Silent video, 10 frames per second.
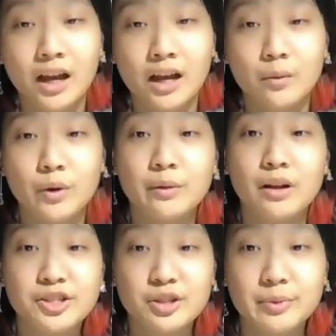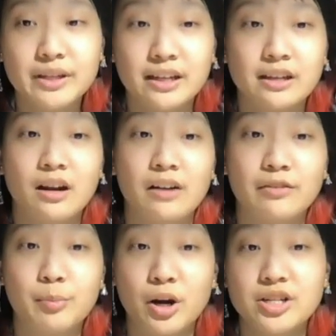We will also be kicking off
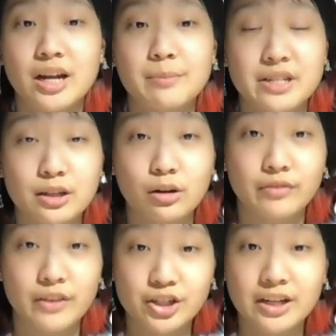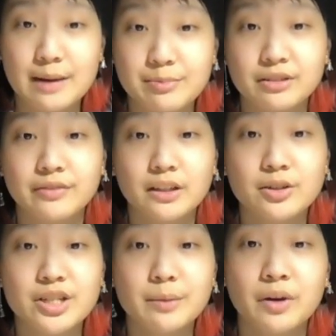our part-time Decode Venture Capital
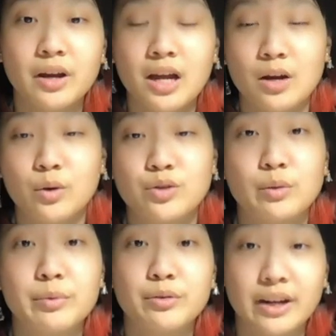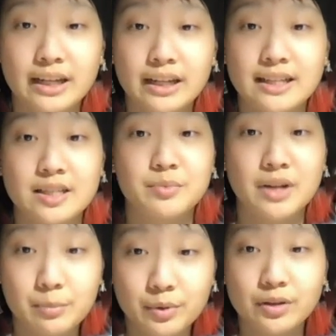Fellowship, which will be running in
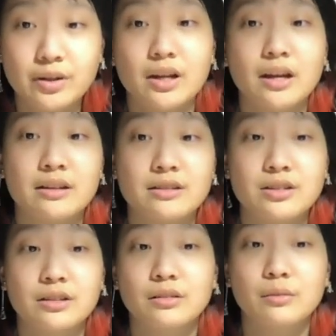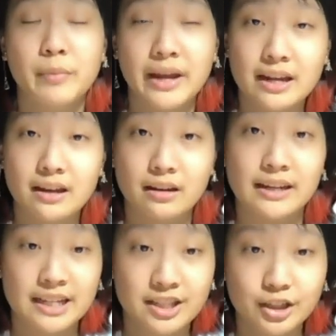September until May
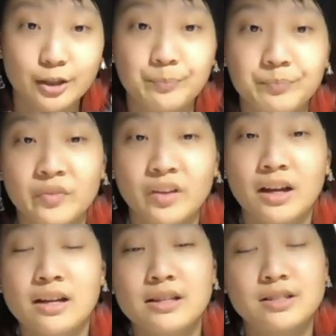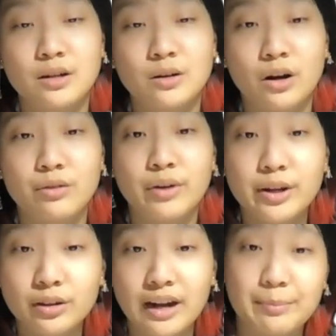next year. So our
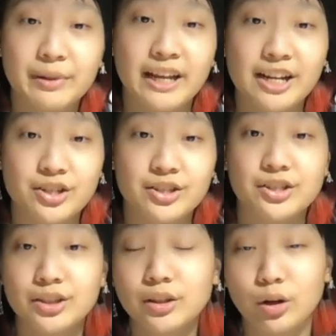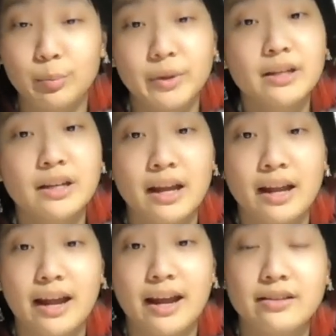regular applications are still open
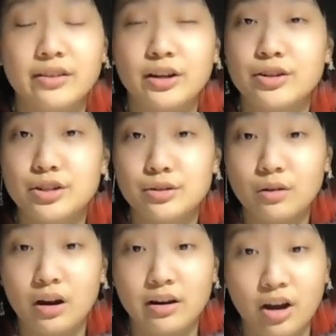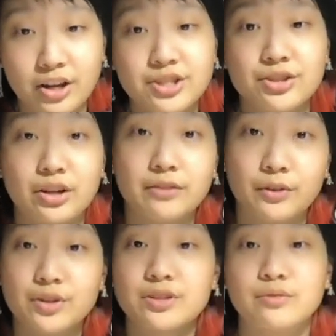and they're due on August
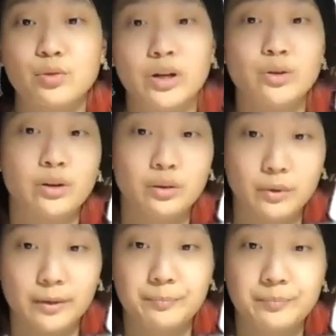31st of 2021.